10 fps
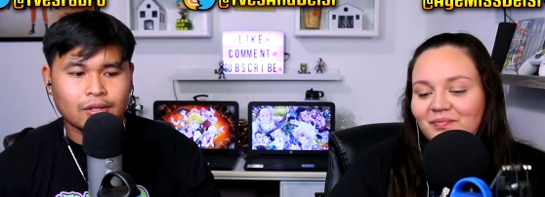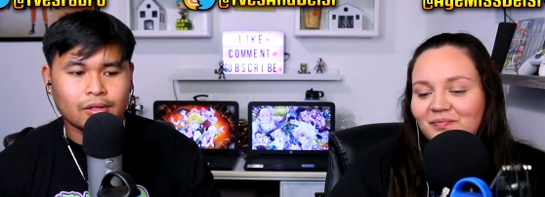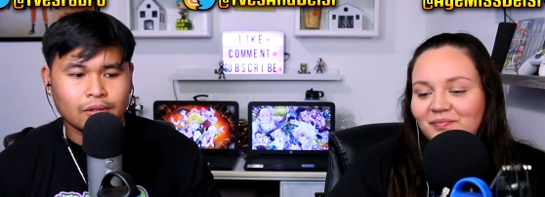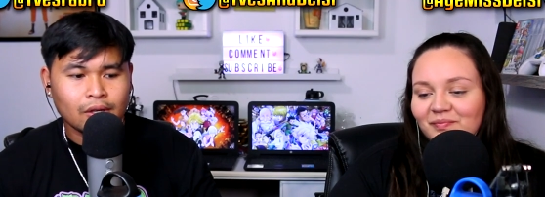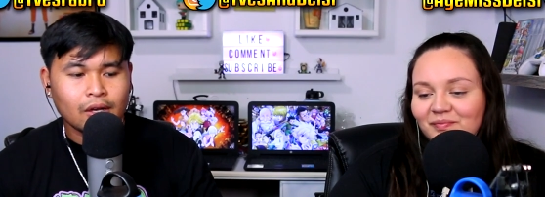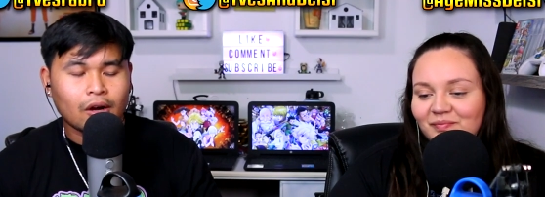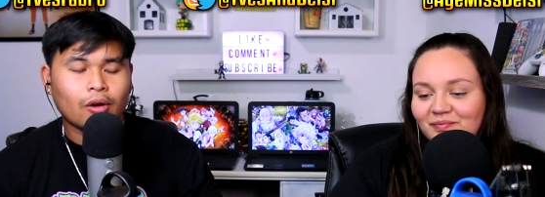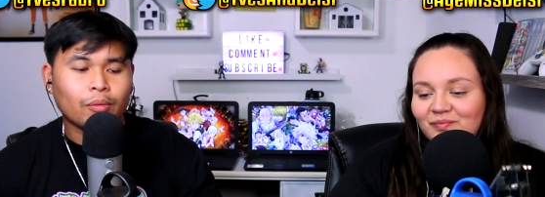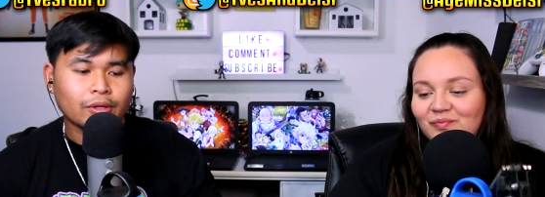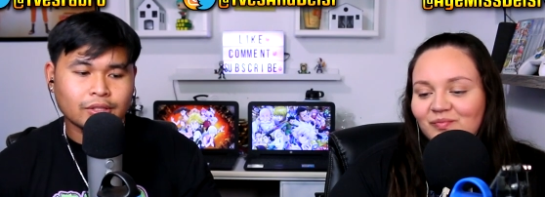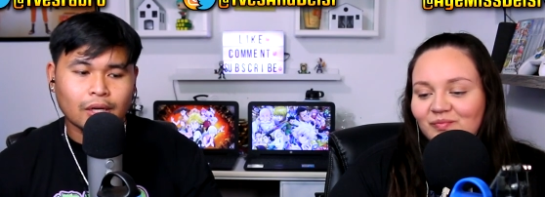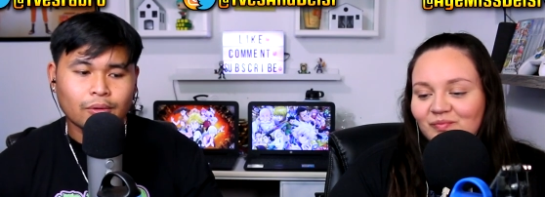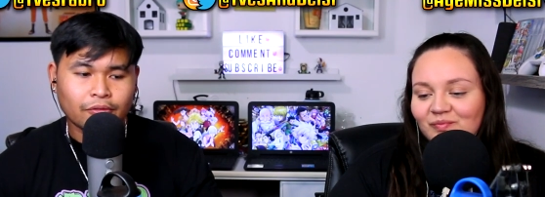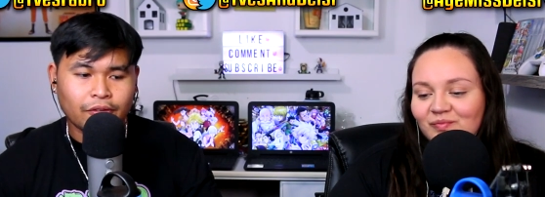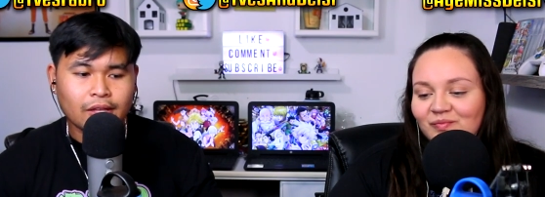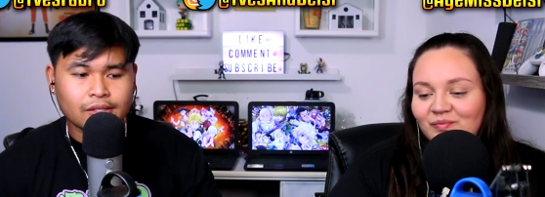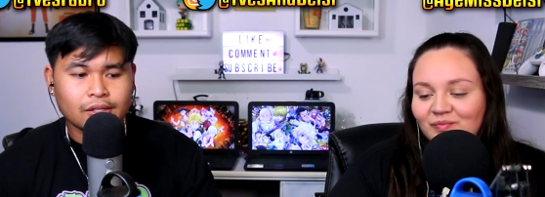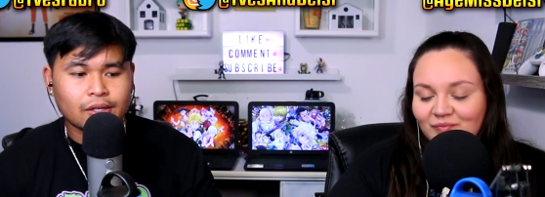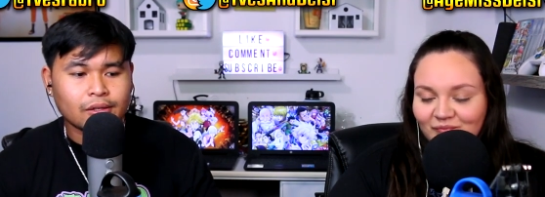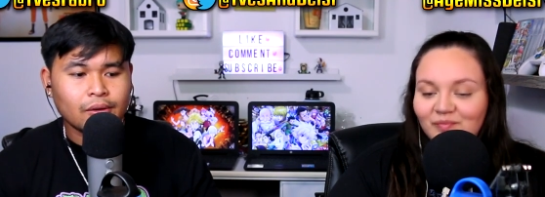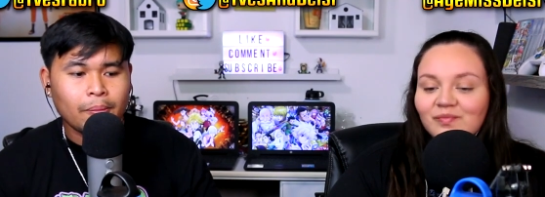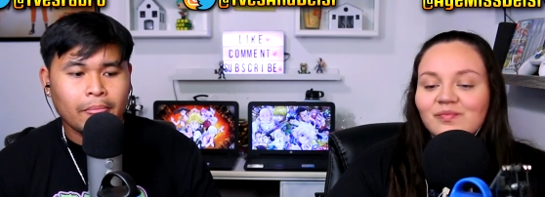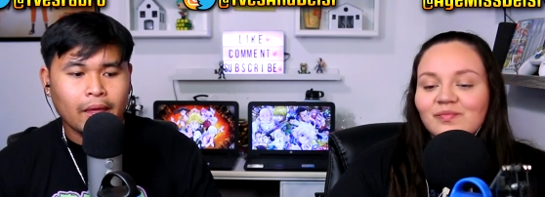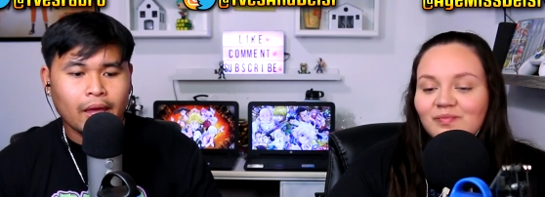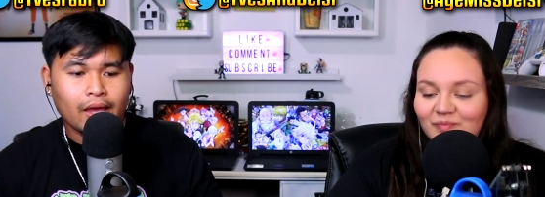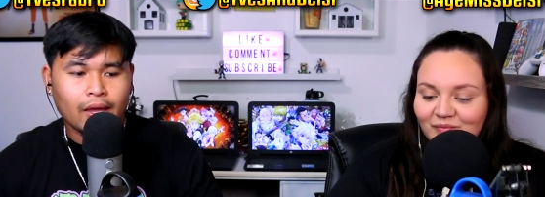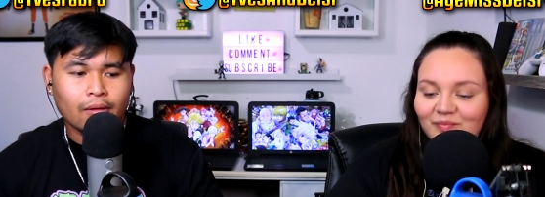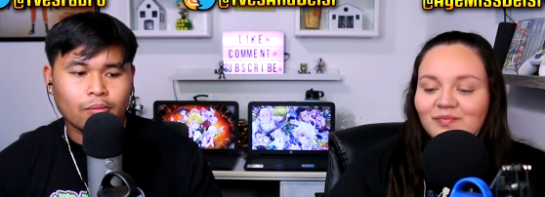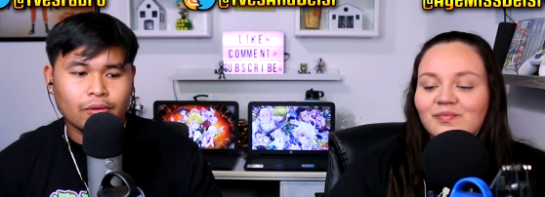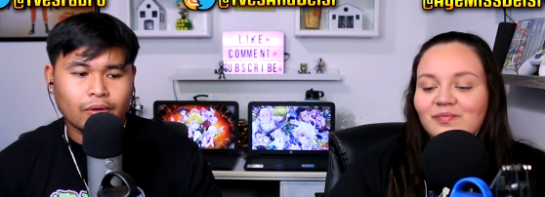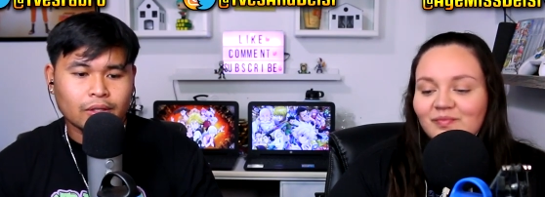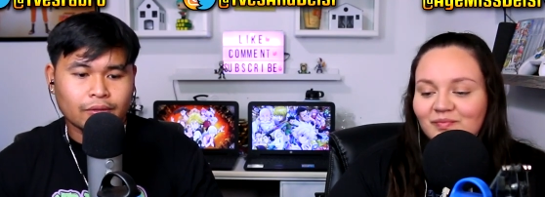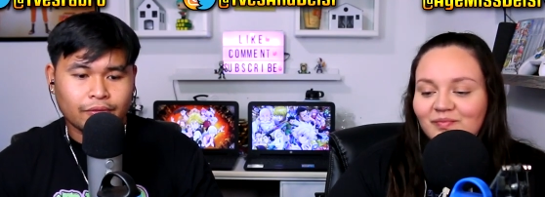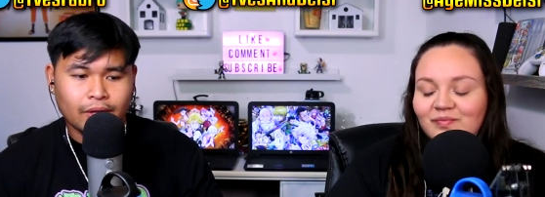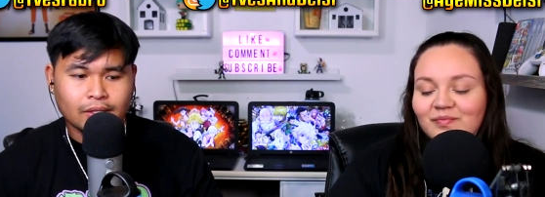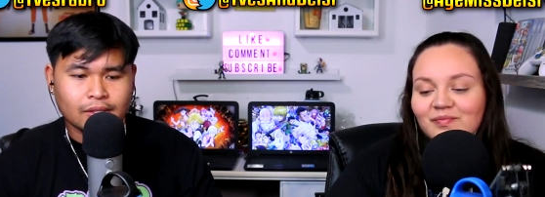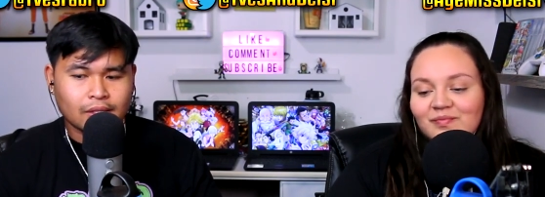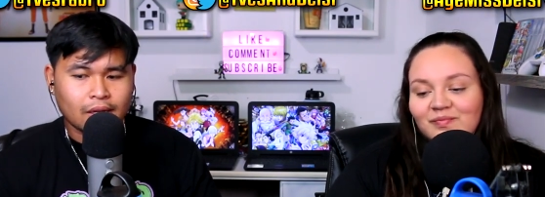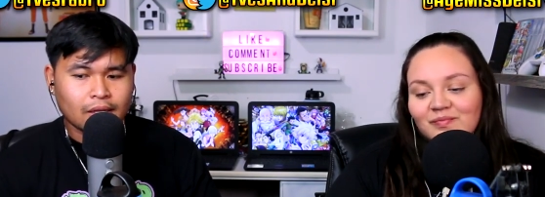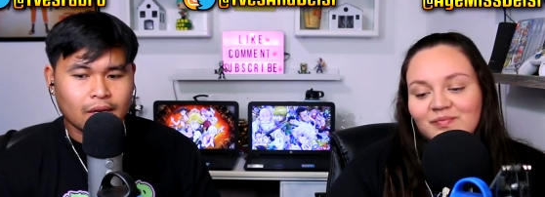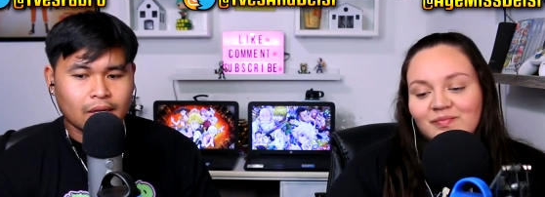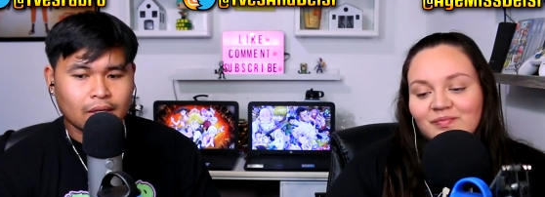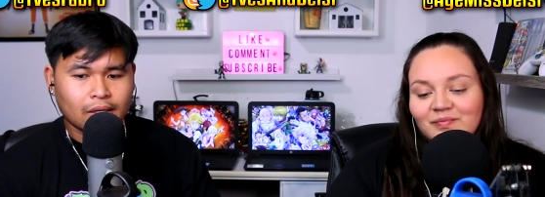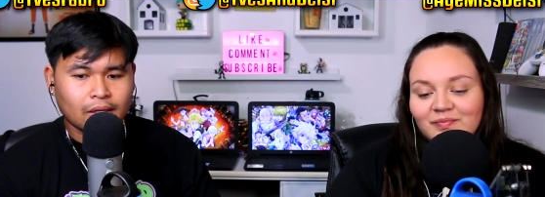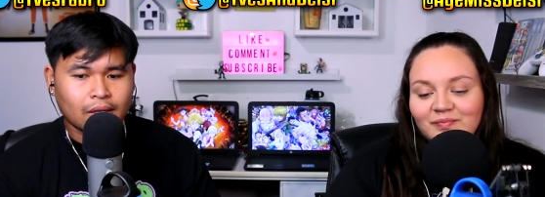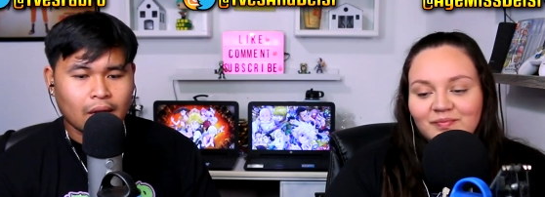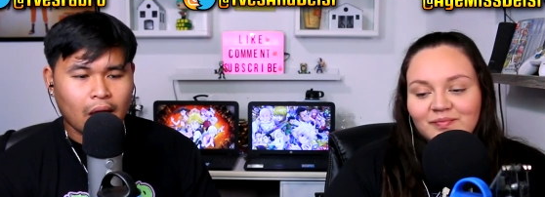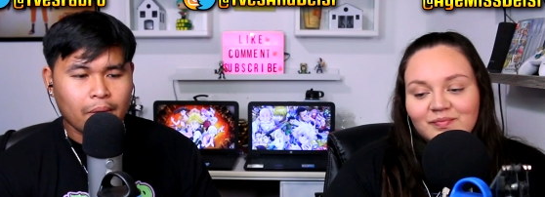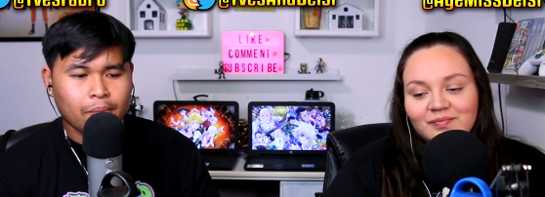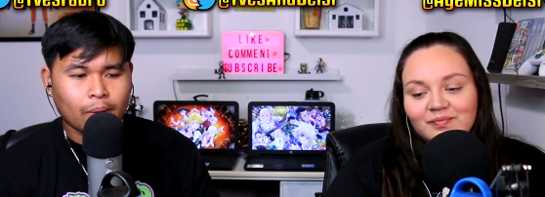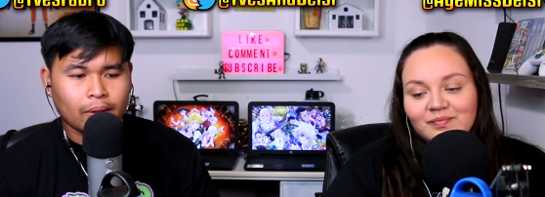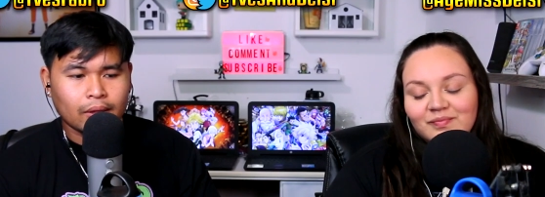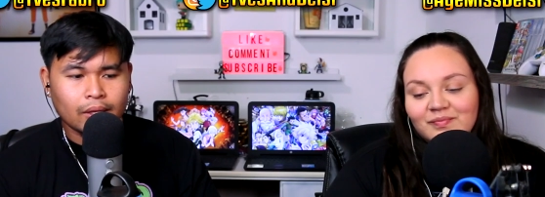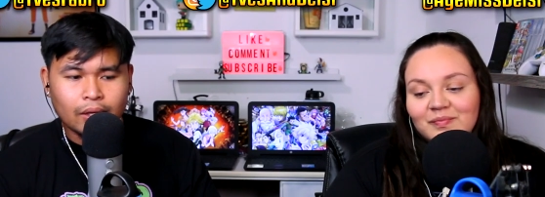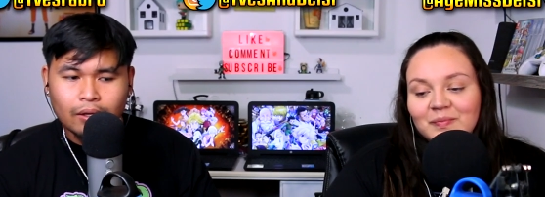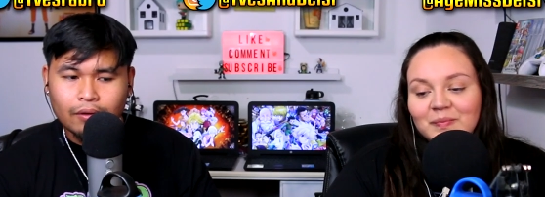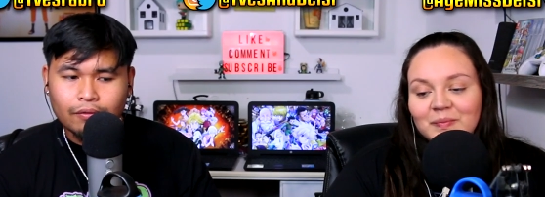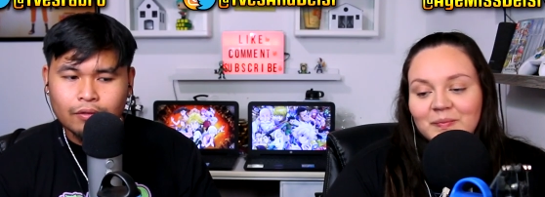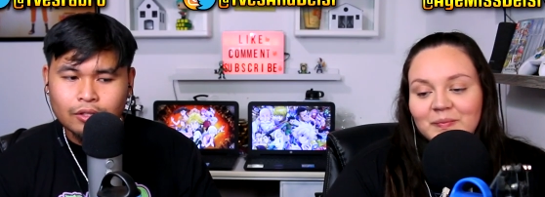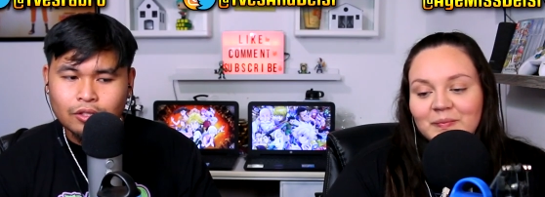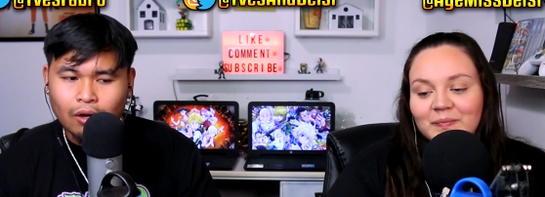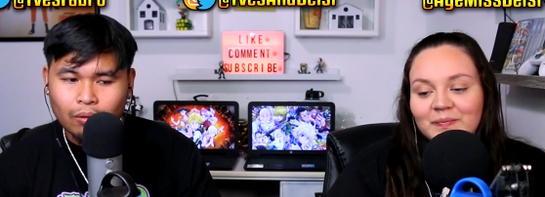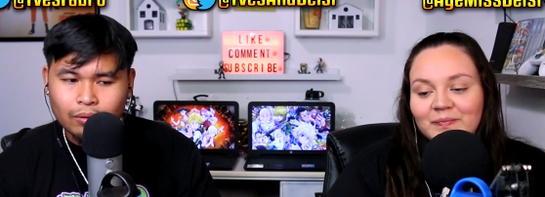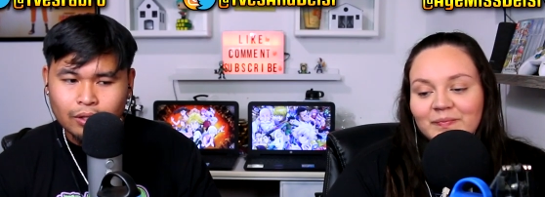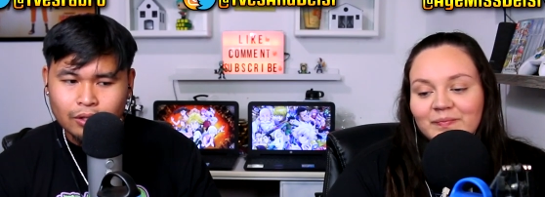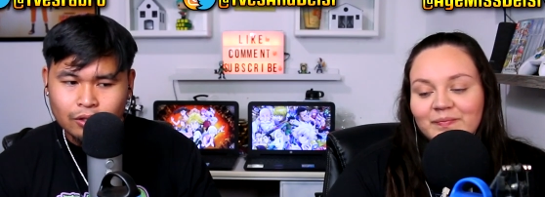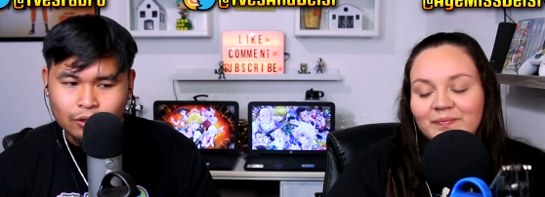Speaker 1: Zero, or we'll start with Fate Zero and move on to Fate Stay Night. I believe there's only